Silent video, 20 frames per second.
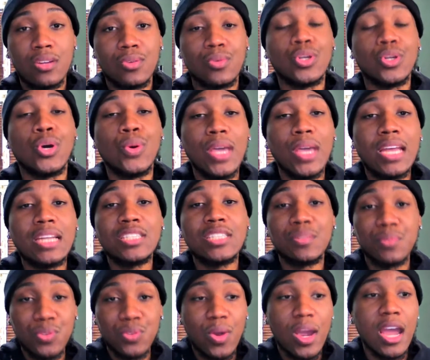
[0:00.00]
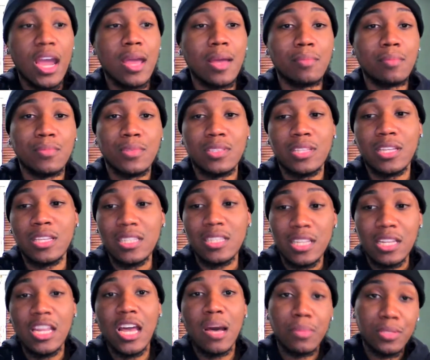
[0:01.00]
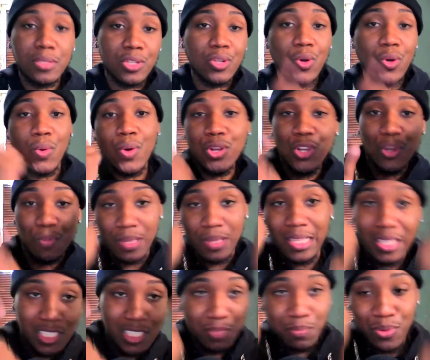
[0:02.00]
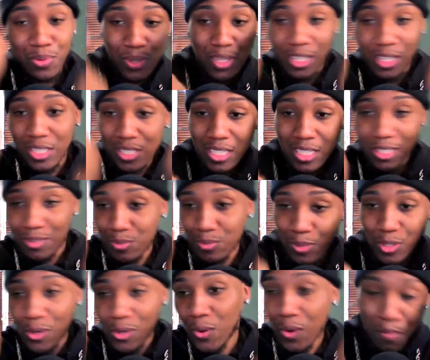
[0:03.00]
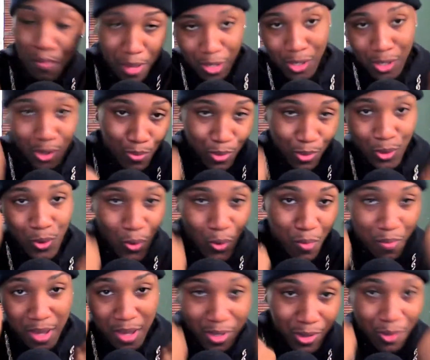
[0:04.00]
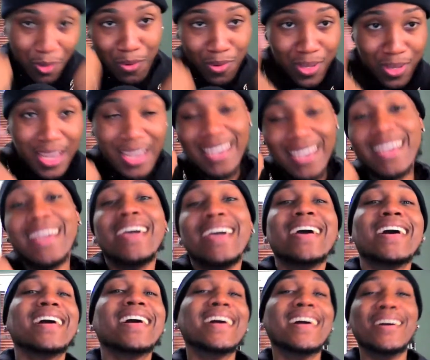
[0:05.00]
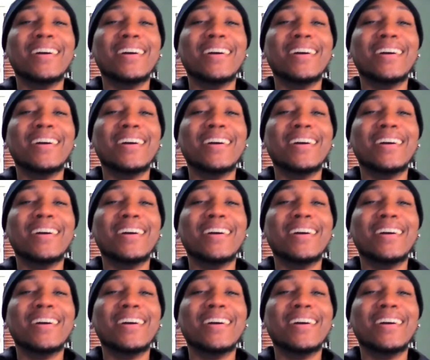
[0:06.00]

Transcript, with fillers: Go ahead and subscribe the, the numbers are going up at this point. We going back up. We going back up. Okay. Uh,